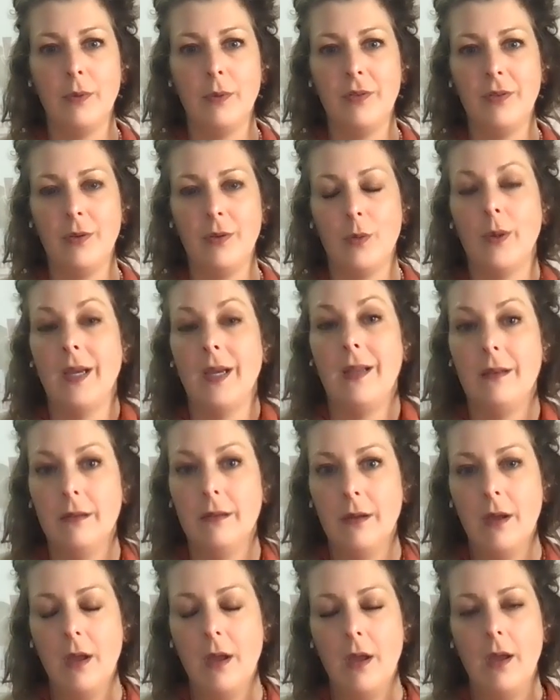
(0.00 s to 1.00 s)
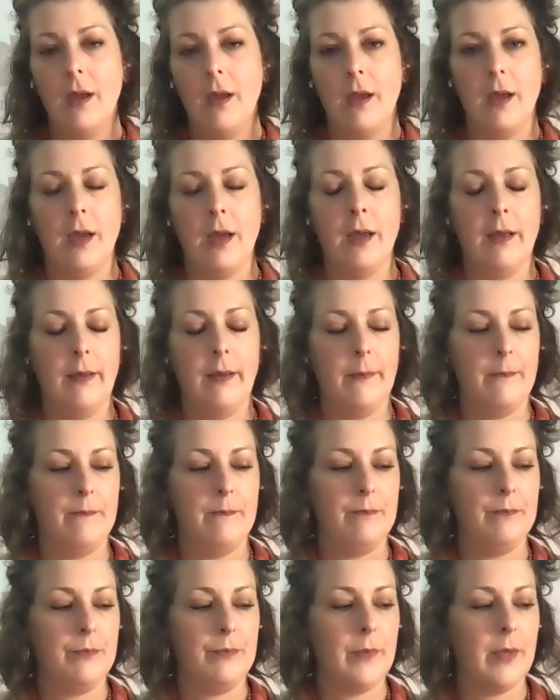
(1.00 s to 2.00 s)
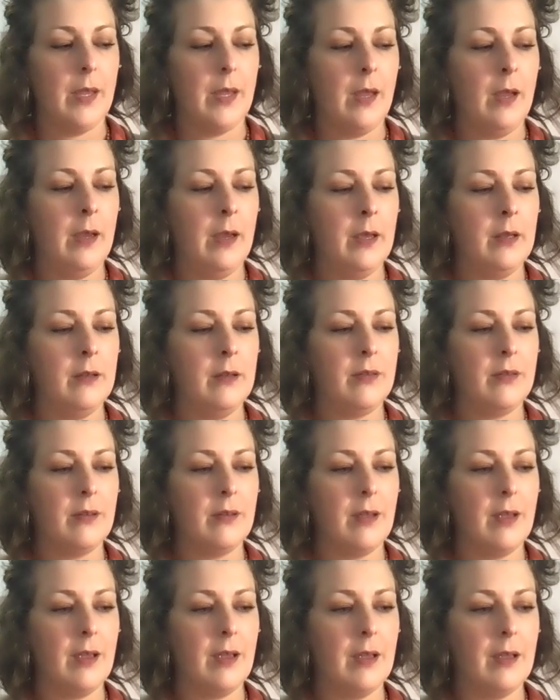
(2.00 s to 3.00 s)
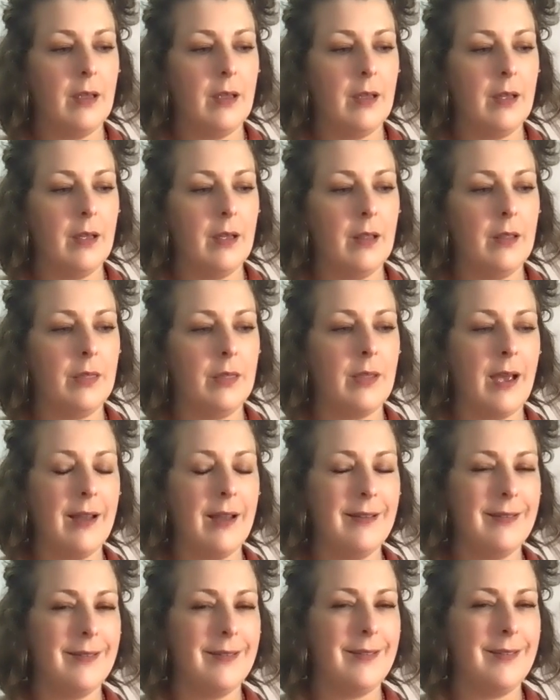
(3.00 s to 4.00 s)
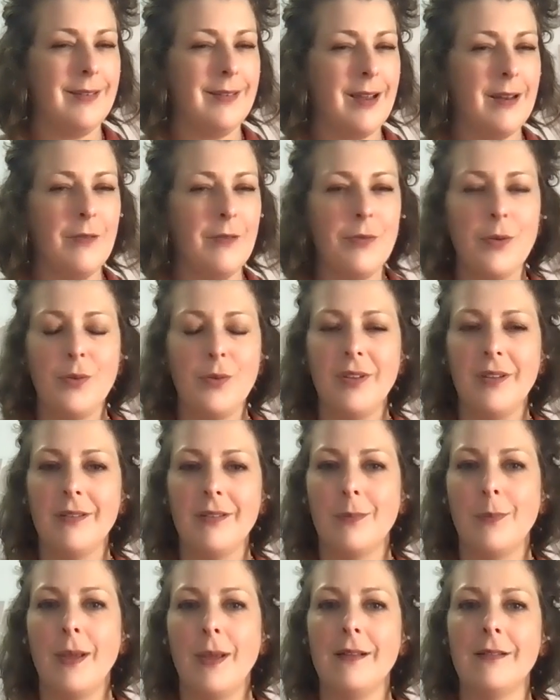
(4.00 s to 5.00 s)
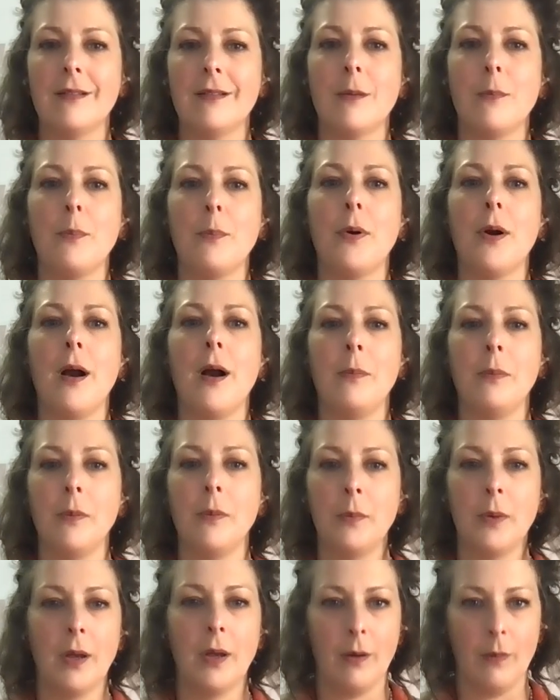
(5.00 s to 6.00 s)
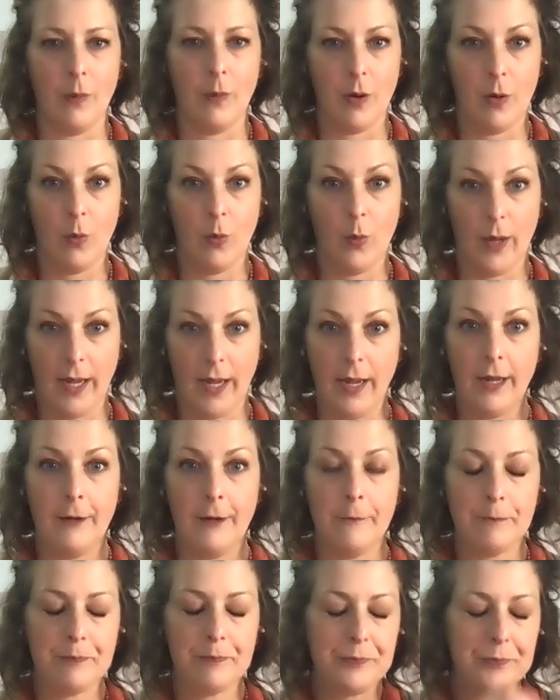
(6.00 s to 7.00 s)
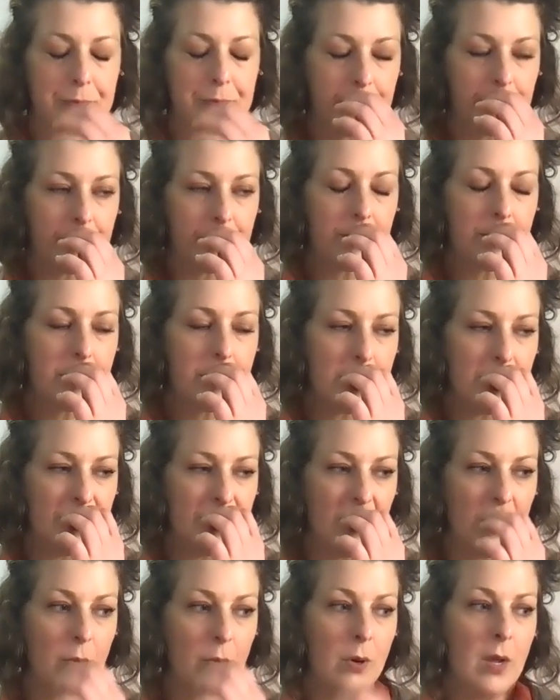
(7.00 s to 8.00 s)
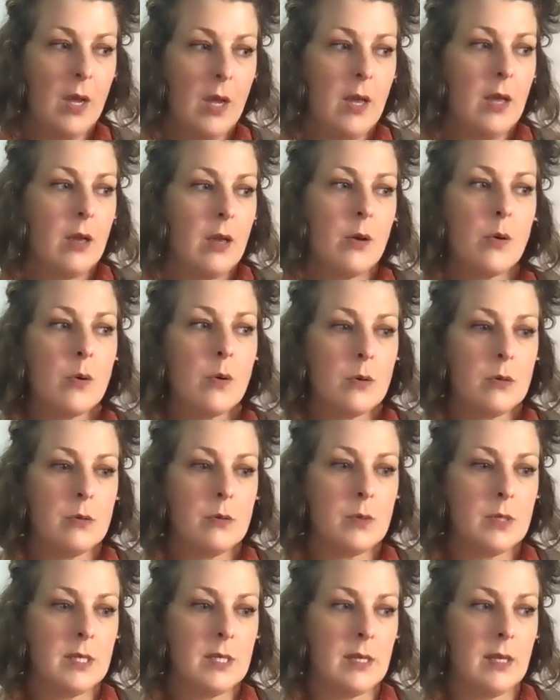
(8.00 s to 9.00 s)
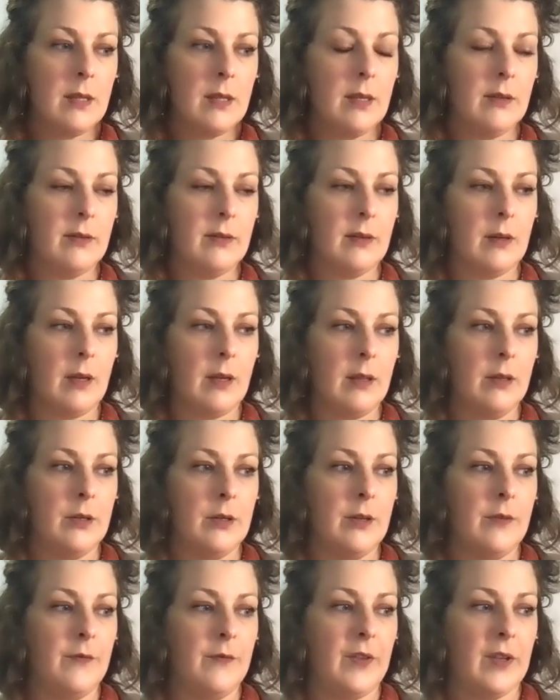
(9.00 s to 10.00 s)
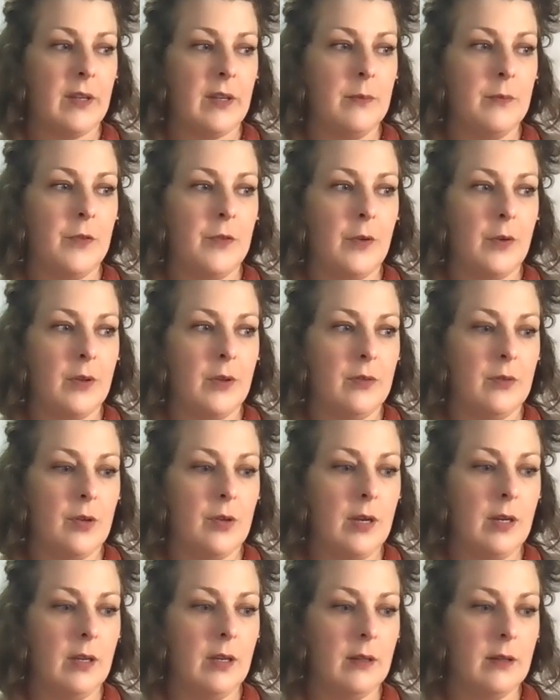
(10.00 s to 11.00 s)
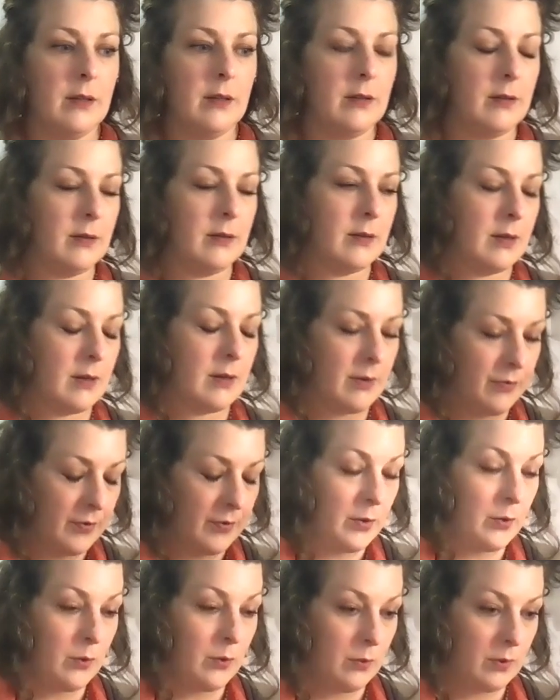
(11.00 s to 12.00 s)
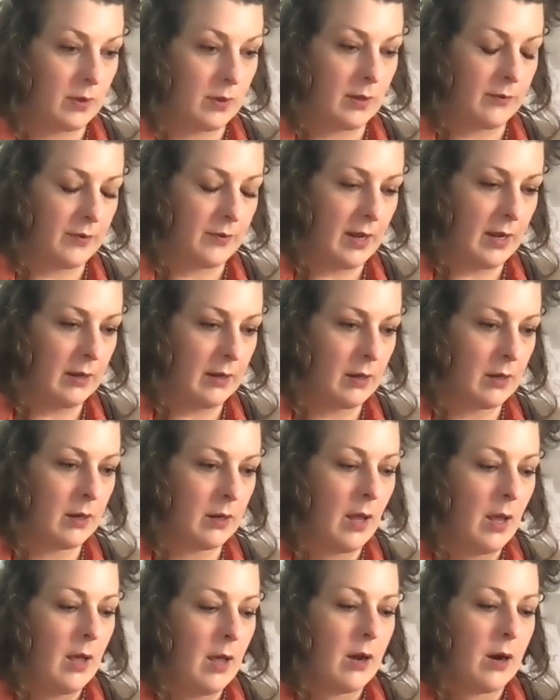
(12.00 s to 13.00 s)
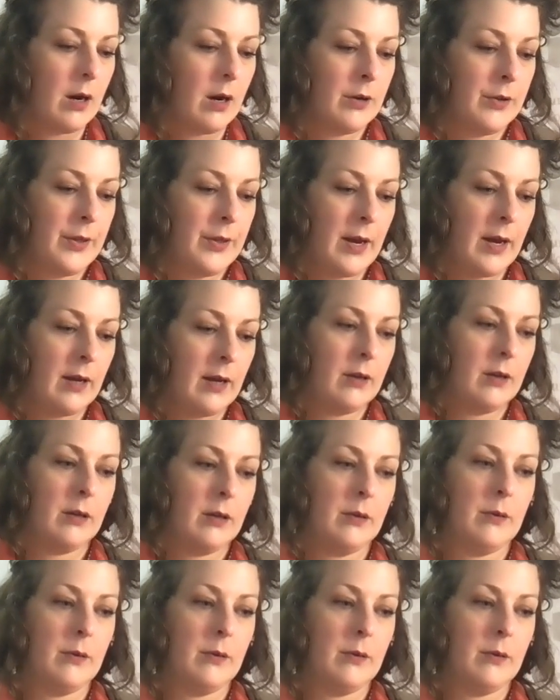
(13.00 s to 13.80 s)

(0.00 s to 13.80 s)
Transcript: but she quit. Um, and that none of those things makes the problem go away. So one of the things that I learned in victim focused trainings, that a few that I've taken, are that